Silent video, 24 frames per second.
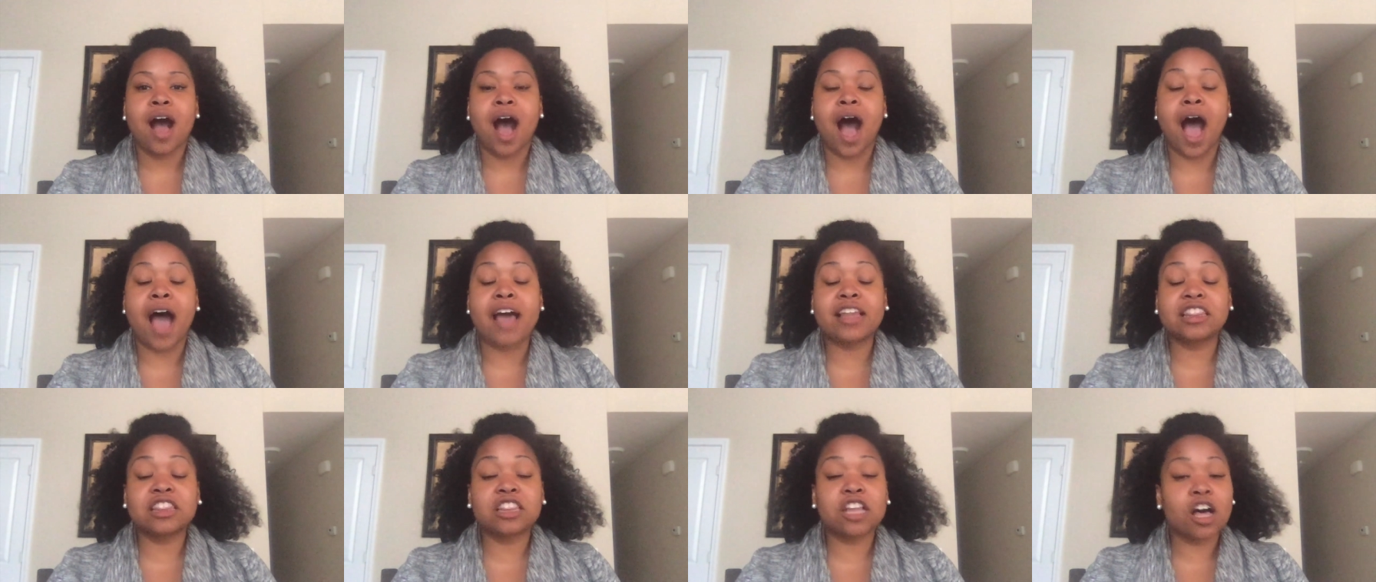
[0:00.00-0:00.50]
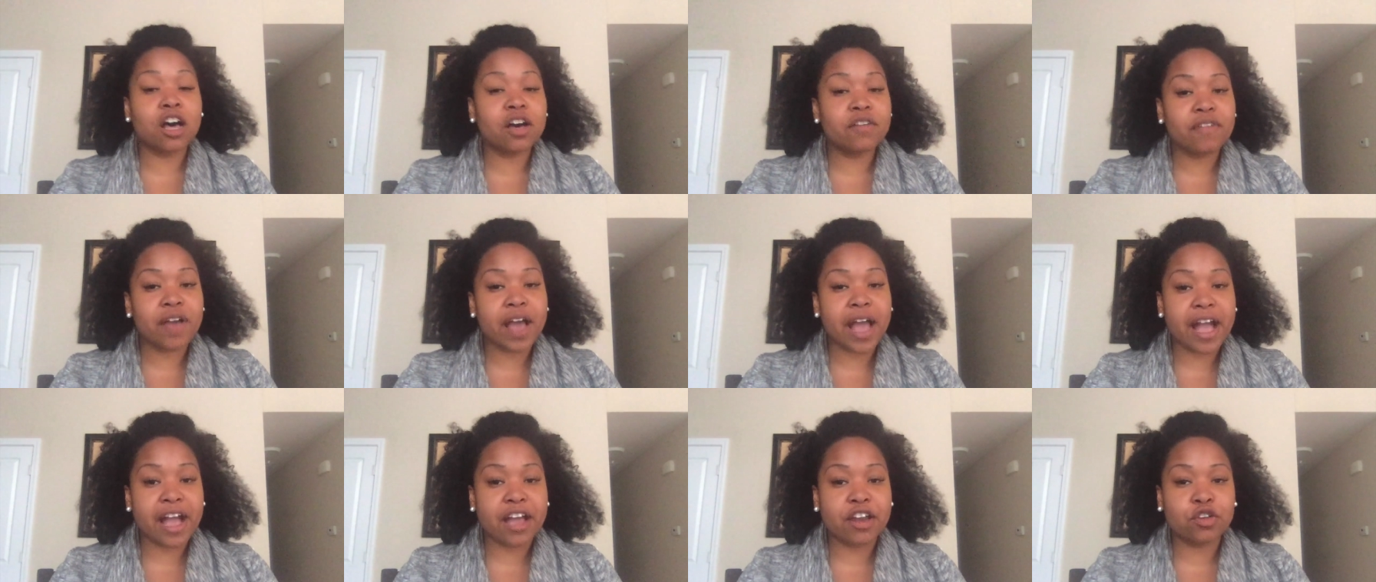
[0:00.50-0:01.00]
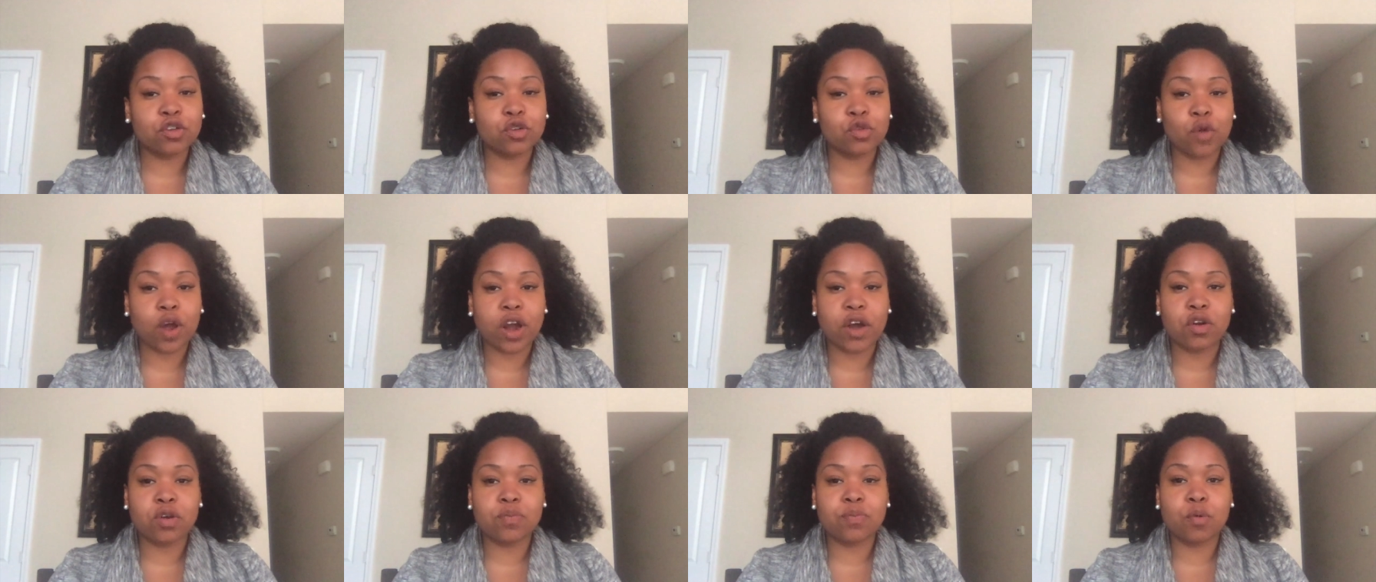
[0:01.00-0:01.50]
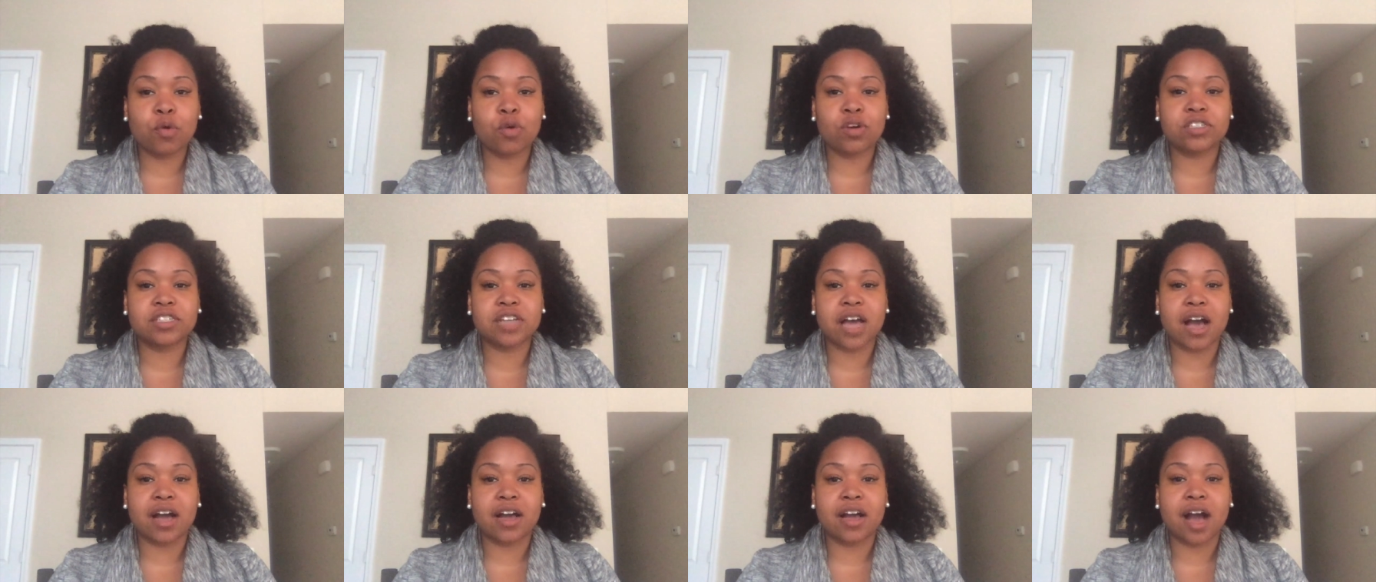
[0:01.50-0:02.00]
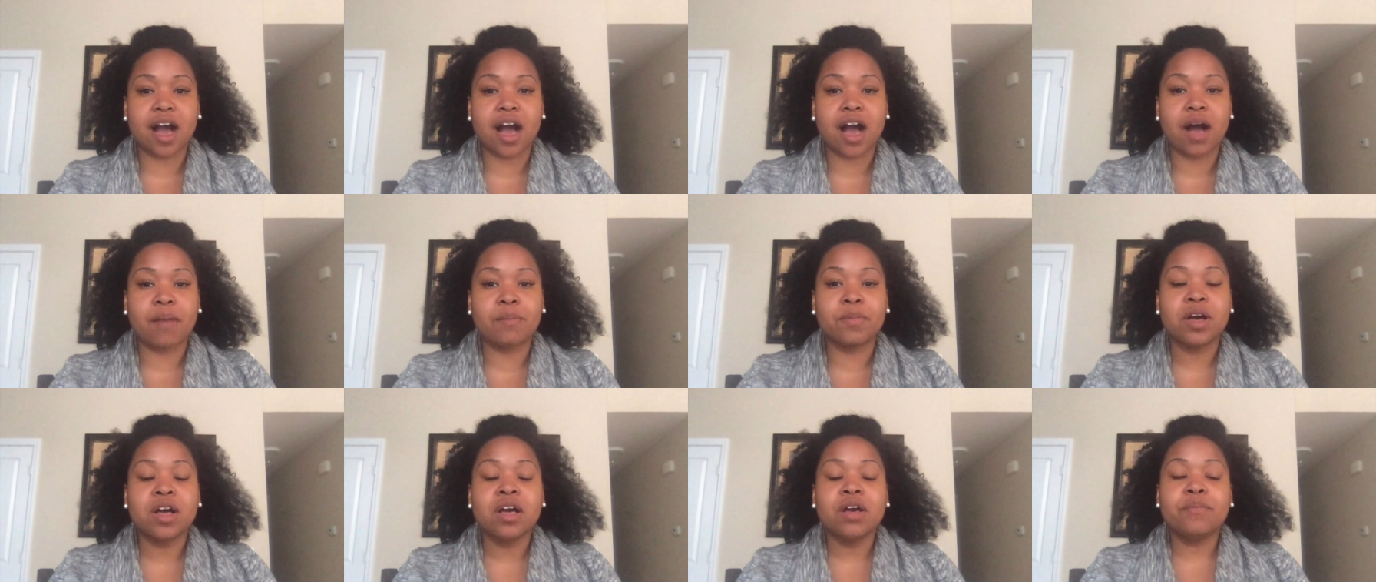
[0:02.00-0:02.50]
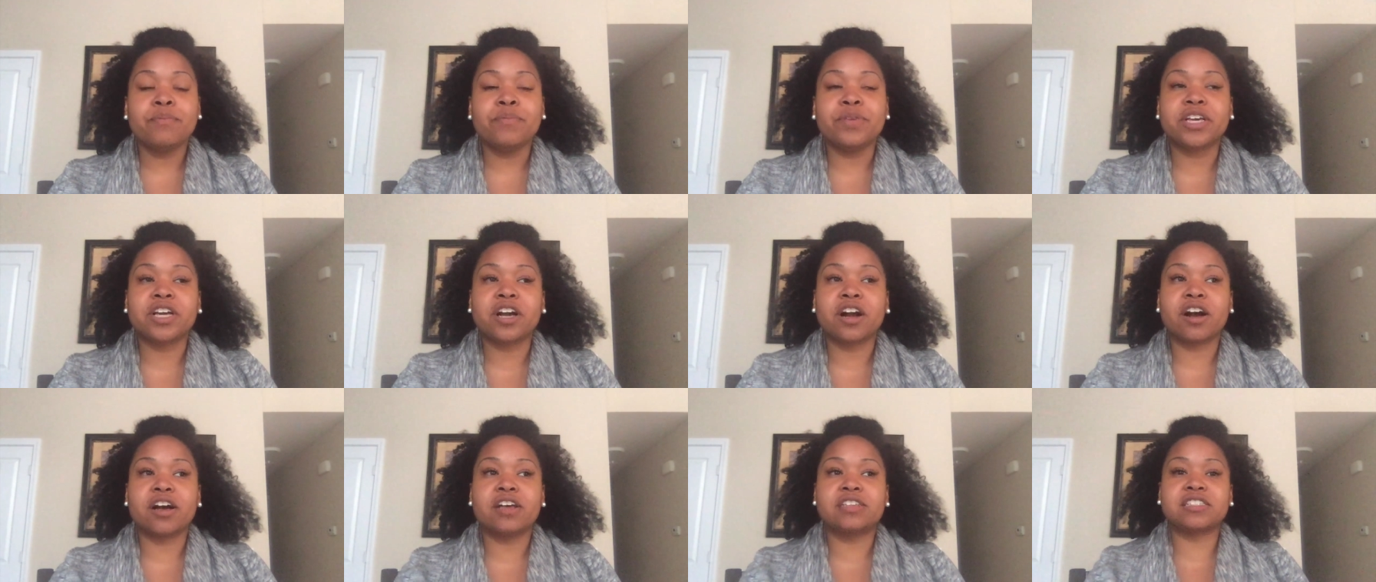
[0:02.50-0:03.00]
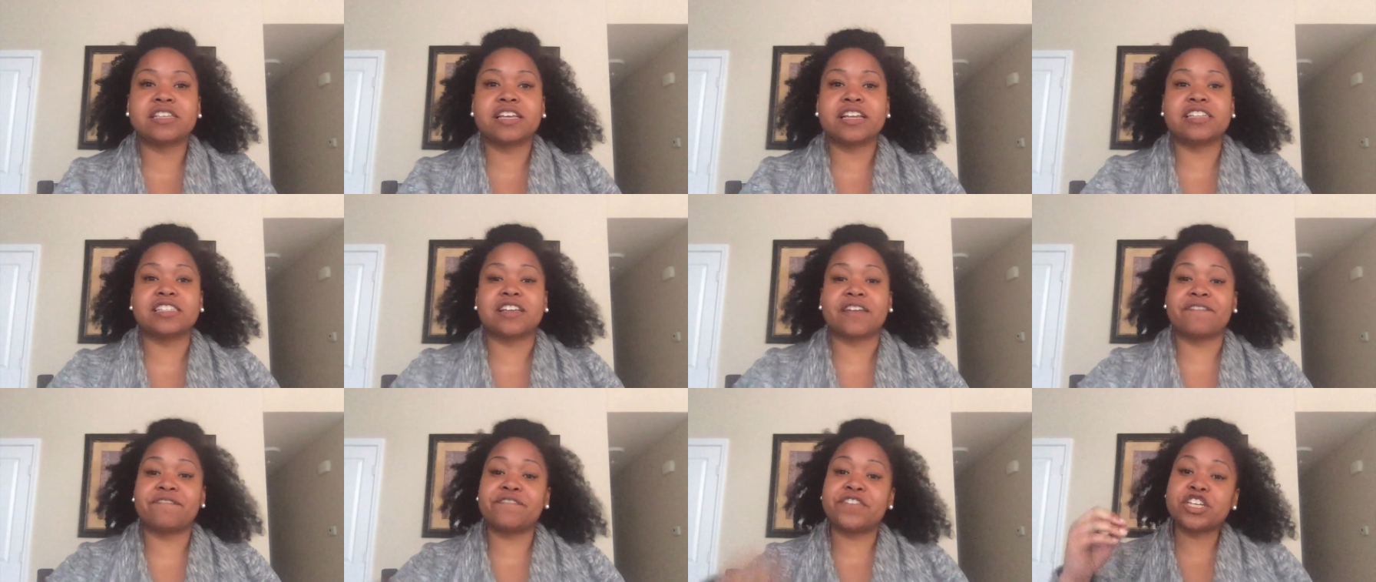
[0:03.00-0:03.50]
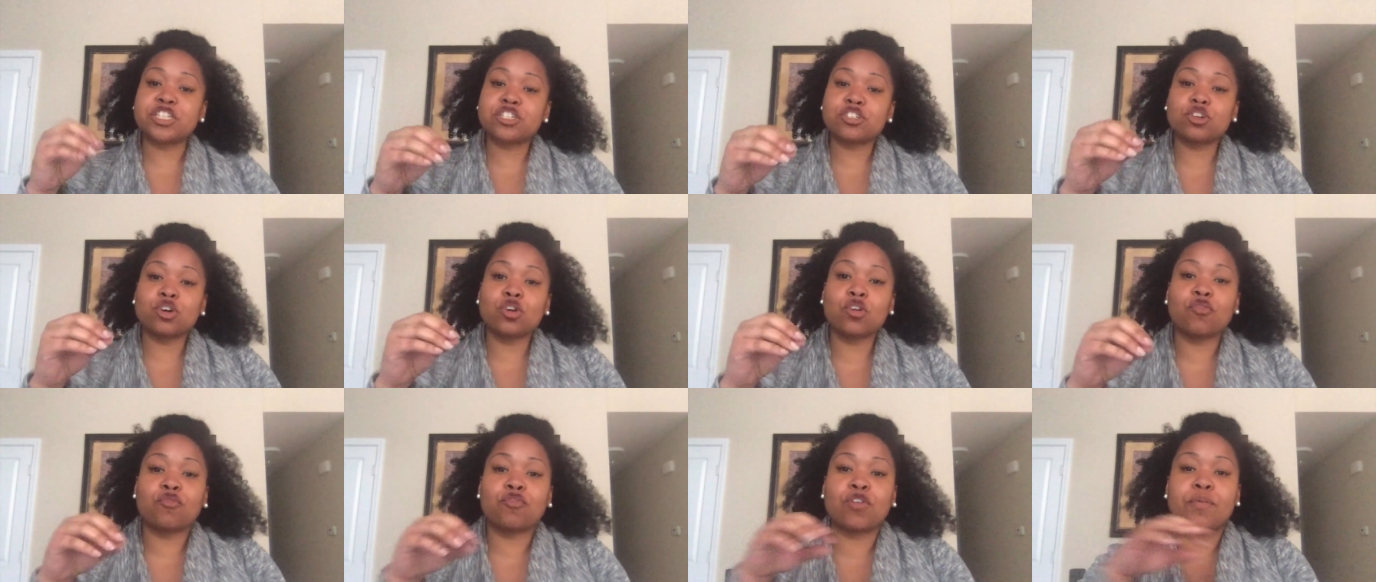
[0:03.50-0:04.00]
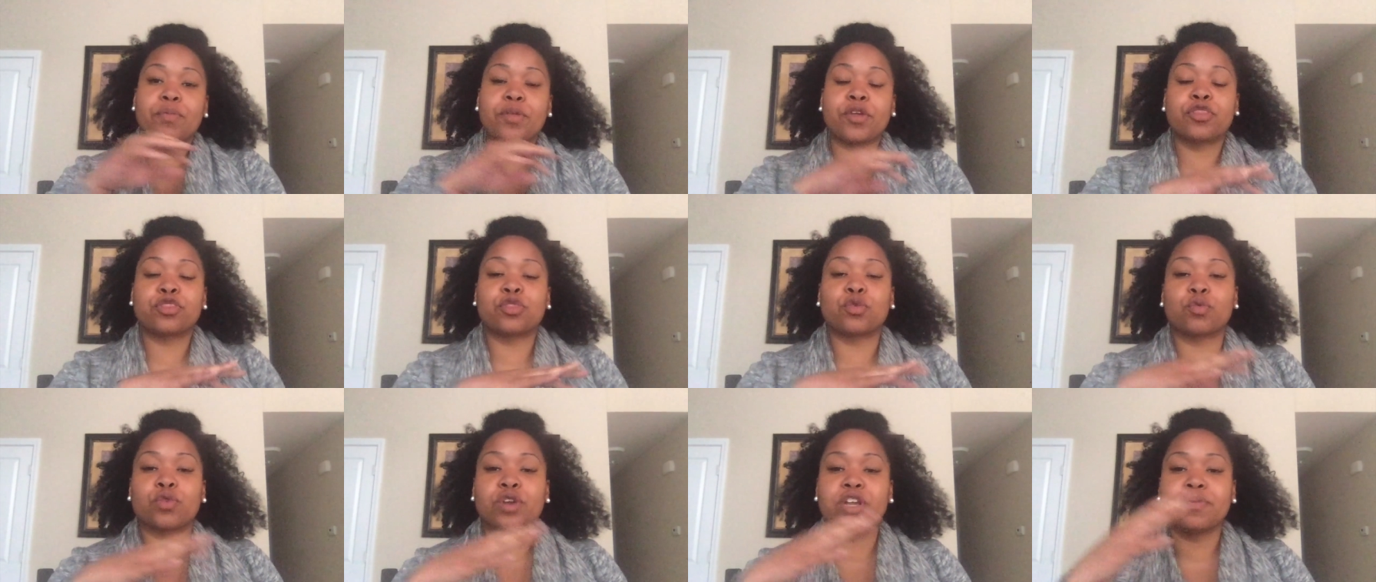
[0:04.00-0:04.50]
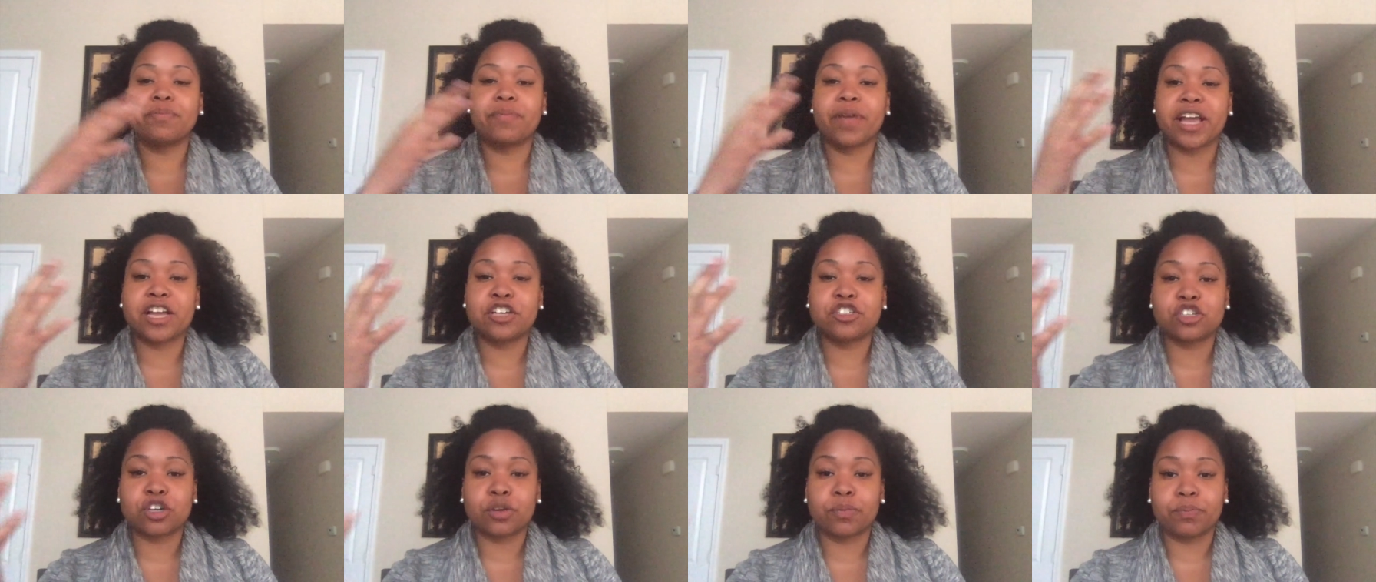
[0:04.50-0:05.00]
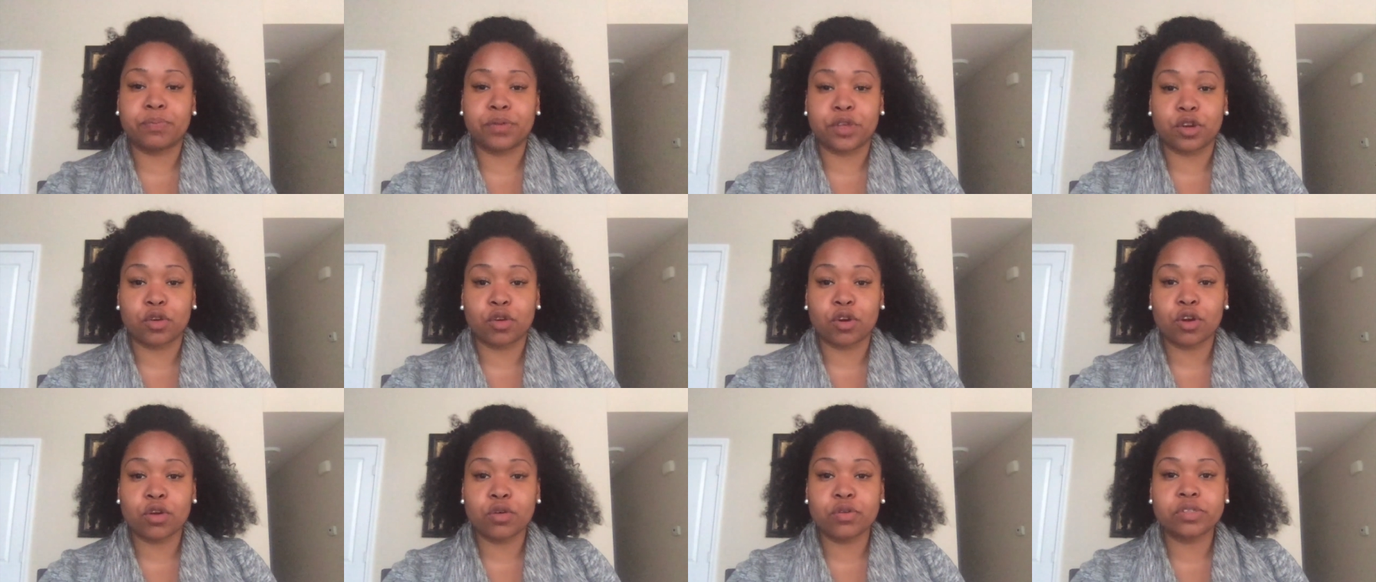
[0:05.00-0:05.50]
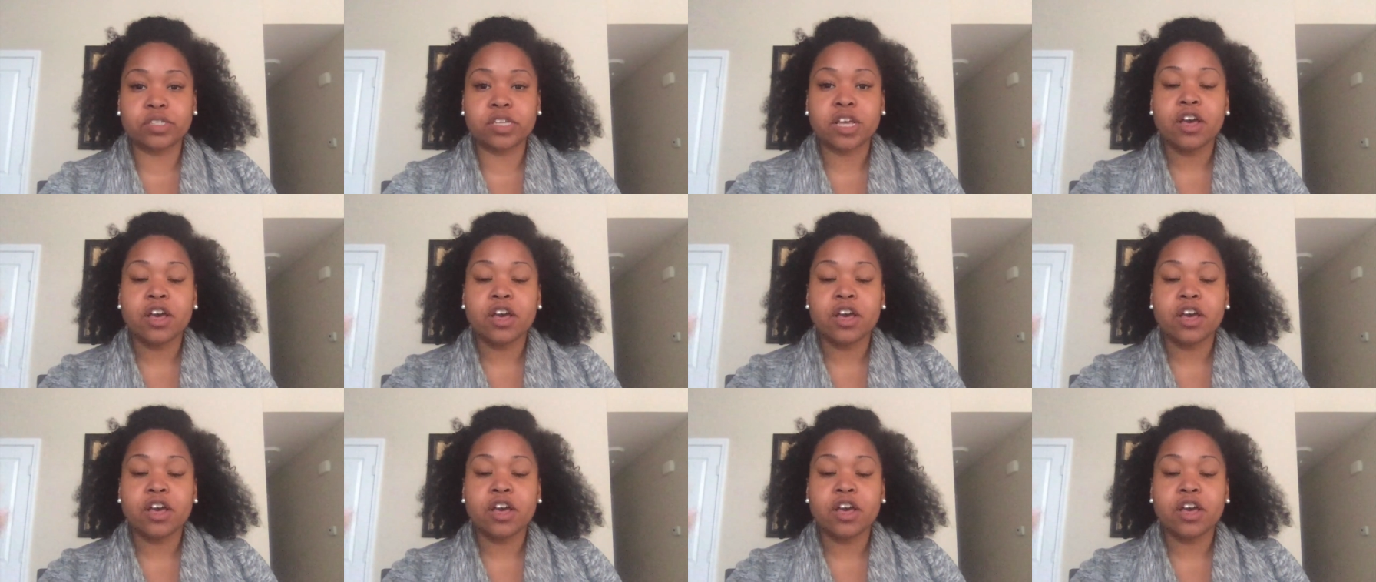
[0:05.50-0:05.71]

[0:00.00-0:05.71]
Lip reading: I love annualcreditreport.com because it is official from the 3 major bureaus.